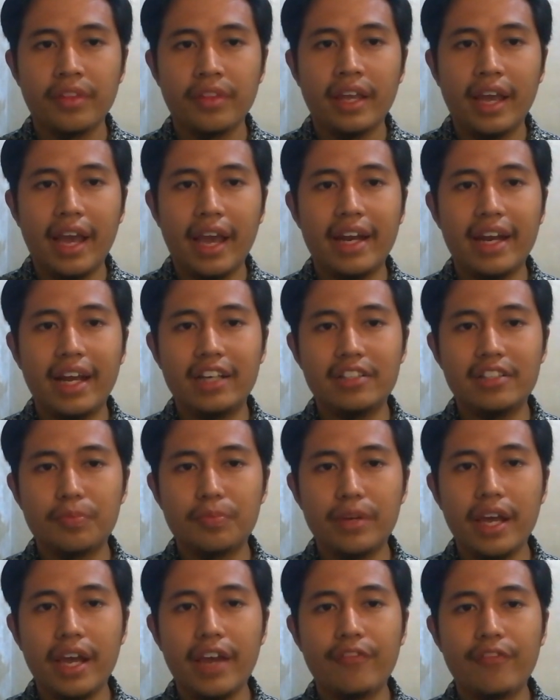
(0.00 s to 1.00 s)
An
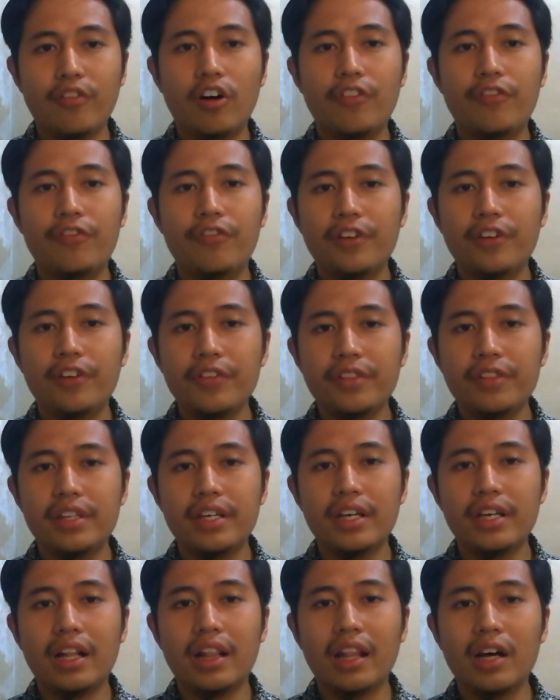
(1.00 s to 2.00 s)
SPF of 50
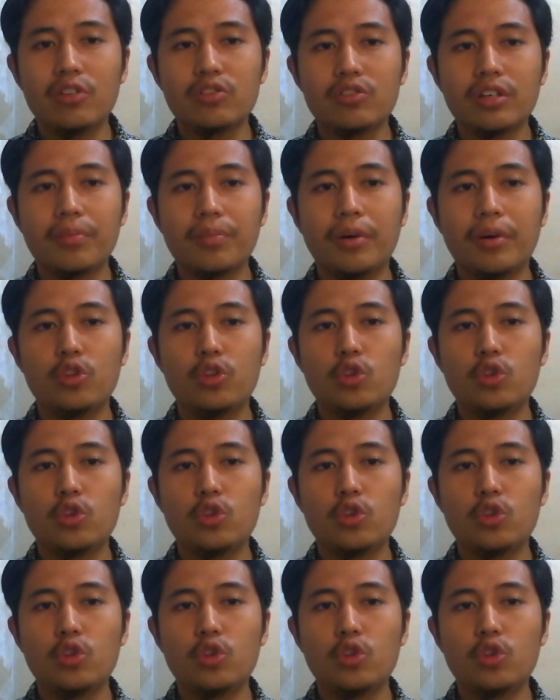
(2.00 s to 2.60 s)
allows about